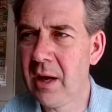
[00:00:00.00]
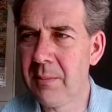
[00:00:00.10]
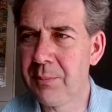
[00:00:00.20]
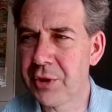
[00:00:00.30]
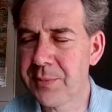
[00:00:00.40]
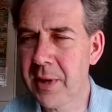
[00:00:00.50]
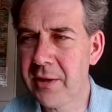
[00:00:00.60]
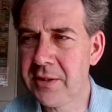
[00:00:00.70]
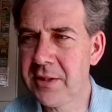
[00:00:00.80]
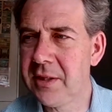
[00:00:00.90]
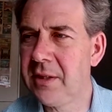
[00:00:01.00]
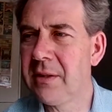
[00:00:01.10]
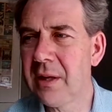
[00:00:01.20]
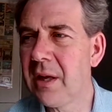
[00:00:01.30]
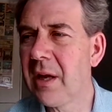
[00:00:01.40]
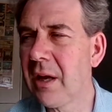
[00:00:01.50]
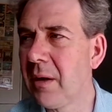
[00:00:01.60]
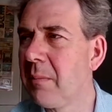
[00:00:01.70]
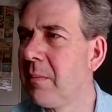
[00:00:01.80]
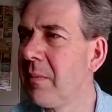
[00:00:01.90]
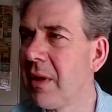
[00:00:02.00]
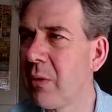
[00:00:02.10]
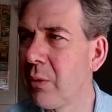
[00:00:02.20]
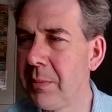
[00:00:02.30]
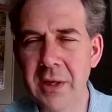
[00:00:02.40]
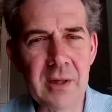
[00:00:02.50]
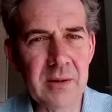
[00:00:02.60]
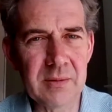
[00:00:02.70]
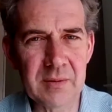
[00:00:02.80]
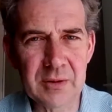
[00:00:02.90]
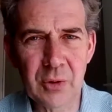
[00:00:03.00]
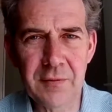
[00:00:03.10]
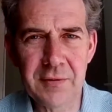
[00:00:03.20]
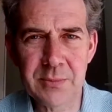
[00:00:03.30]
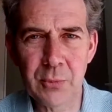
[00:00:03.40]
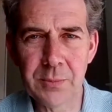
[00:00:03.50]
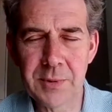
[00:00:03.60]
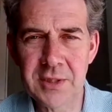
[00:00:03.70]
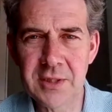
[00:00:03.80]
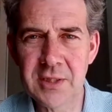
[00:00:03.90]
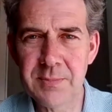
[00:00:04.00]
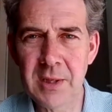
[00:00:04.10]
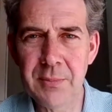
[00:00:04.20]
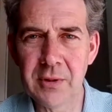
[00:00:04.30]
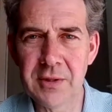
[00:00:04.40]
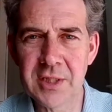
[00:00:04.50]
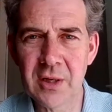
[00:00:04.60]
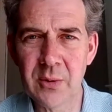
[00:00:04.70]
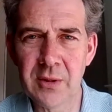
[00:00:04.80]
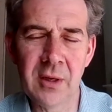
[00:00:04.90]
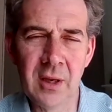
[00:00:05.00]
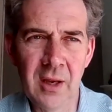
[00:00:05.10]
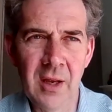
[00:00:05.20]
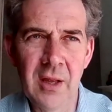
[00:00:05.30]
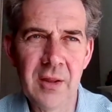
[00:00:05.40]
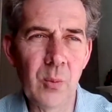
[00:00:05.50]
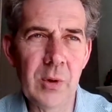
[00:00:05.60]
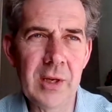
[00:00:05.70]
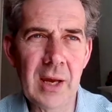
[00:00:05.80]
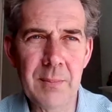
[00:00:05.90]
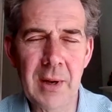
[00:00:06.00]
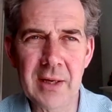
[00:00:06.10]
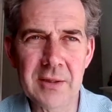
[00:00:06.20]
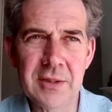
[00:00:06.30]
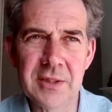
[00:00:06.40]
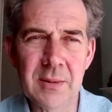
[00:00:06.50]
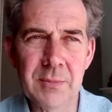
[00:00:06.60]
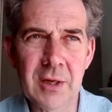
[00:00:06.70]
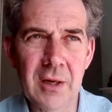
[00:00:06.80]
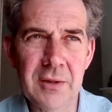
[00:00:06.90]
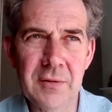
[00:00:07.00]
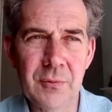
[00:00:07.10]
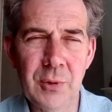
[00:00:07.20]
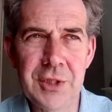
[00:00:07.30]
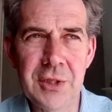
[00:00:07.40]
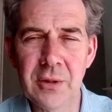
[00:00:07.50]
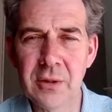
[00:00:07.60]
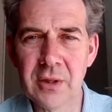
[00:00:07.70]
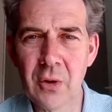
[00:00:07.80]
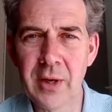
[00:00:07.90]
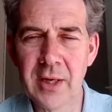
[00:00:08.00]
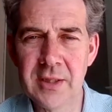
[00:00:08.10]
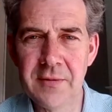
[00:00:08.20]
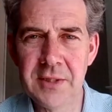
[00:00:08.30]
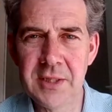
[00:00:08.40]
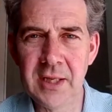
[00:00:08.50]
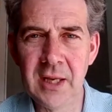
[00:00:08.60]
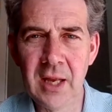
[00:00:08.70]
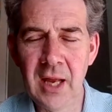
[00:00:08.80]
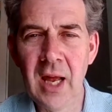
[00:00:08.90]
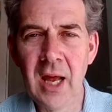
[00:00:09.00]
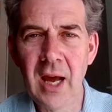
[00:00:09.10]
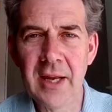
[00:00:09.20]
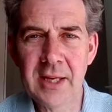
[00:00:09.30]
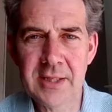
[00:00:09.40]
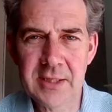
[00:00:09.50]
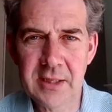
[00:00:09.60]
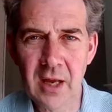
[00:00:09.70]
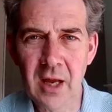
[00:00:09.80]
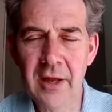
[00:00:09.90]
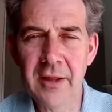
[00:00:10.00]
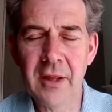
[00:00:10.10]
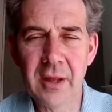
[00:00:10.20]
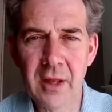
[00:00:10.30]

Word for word: uh, prosperity. Um, there will be good for small business people and so on, that we get back to some kind of regional connectivity. I guess uh,